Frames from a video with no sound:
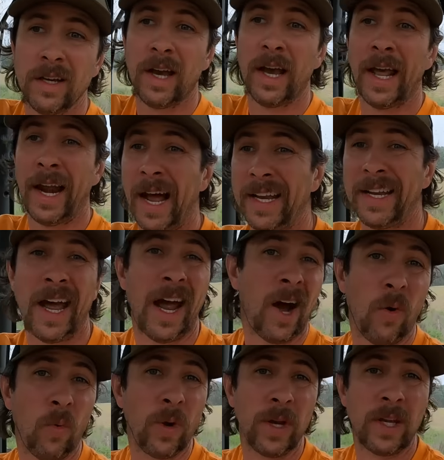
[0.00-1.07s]
And I
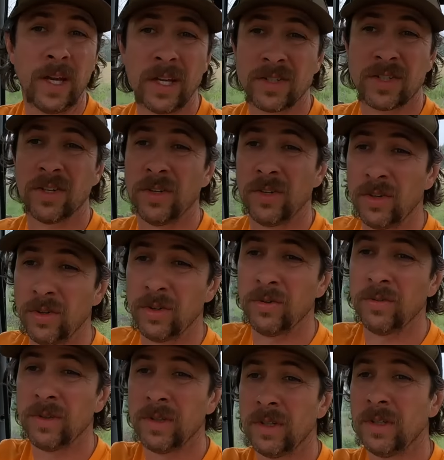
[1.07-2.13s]
doubt we get to,
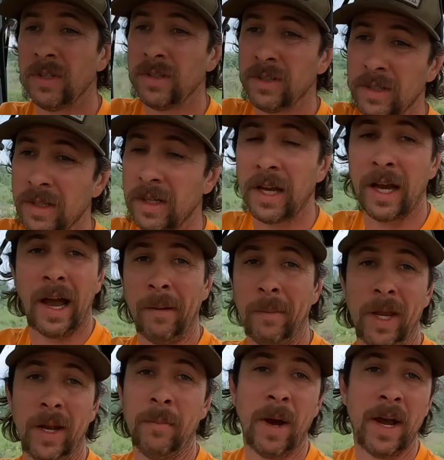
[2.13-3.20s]
I
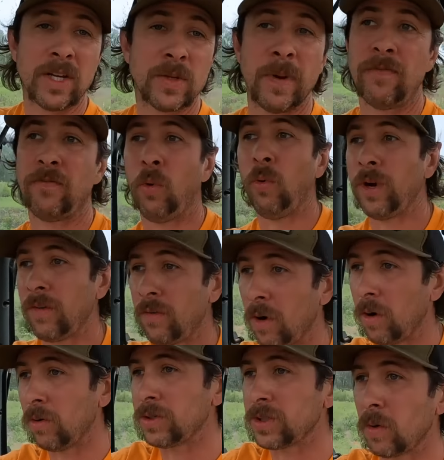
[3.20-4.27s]
mean, it may just be 40
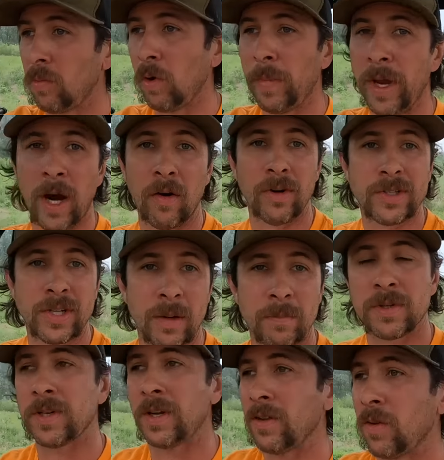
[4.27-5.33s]
rolls, so we'll be over
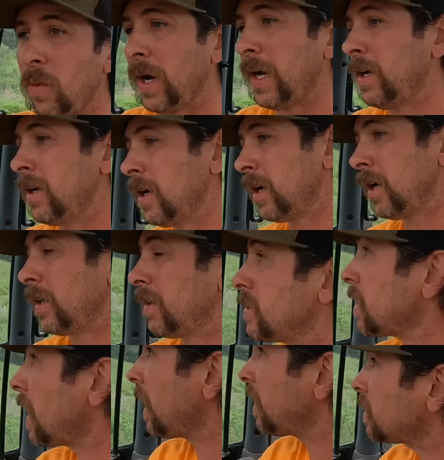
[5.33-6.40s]
10% of the way done as that